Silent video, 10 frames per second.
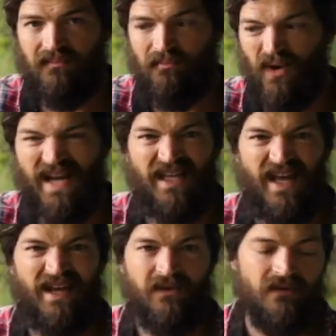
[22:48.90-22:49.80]
bright
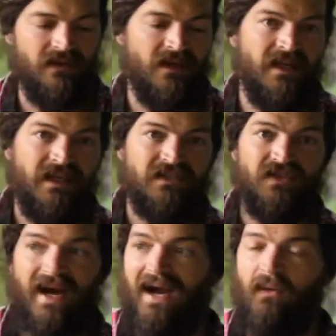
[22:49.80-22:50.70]
light will
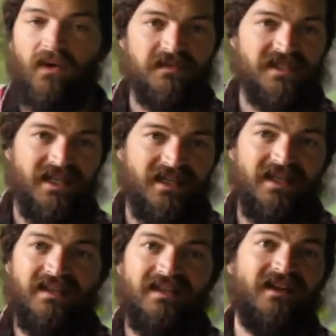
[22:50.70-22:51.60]
dry out worm skin,
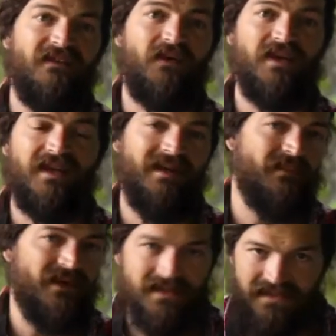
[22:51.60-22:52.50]
and therefore they can't
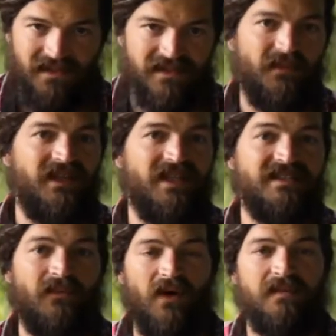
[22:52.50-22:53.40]
breathe. So it's one of the things
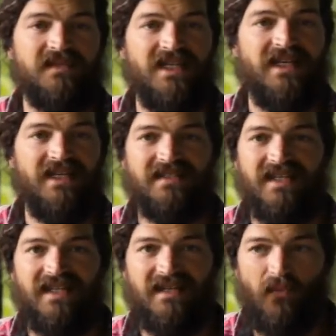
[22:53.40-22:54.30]
that worms need, is
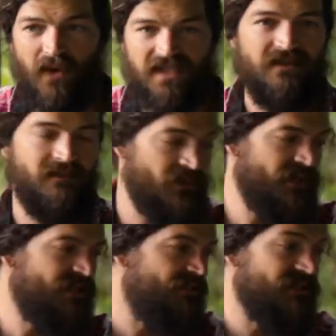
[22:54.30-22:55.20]
they need moisture to
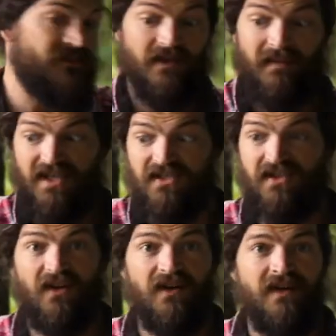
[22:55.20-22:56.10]
breathe. So that's going to make
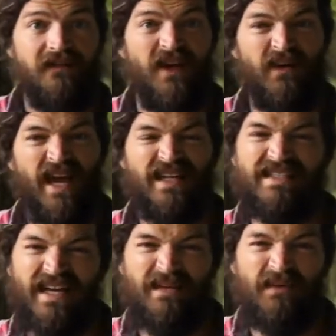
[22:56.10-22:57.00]
sure that we add a
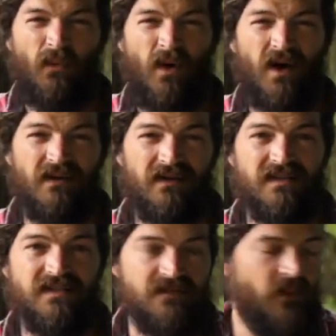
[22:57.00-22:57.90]
tiny bit of water to
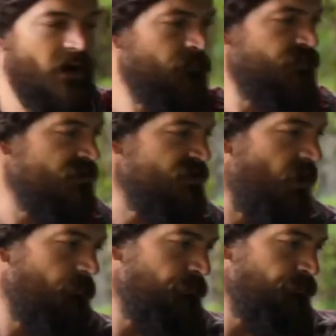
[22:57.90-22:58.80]
this as well.
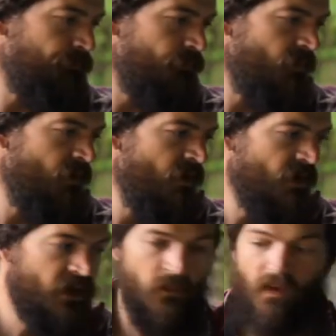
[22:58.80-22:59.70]
So
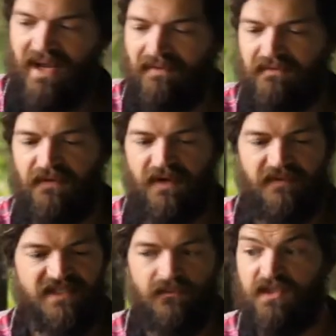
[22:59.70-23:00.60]
what we have in front of
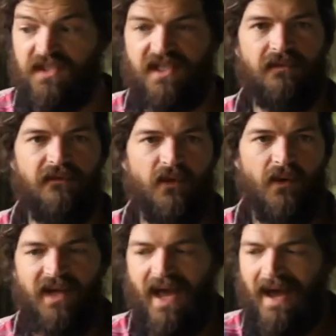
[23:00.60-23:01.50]
us, and we're just going to review
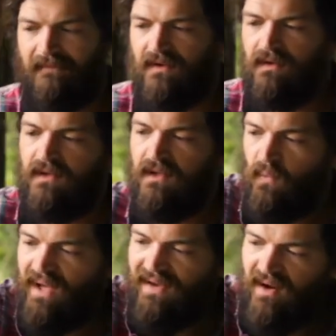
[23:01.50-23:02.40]
what we have.
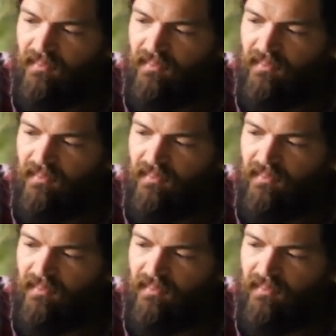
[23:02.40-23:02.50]
We have our